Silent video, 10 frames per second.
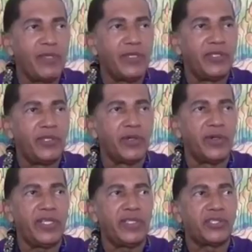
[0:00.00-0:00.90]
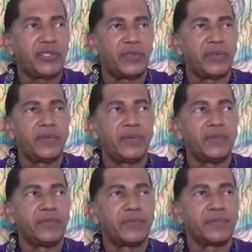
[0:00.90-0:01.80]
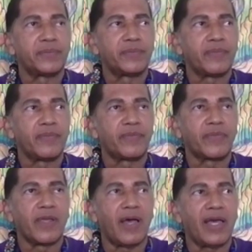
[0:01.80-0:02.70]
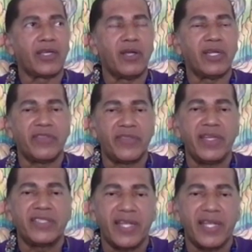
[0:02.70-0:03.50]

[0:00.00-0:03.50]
been yearning to, I call it Think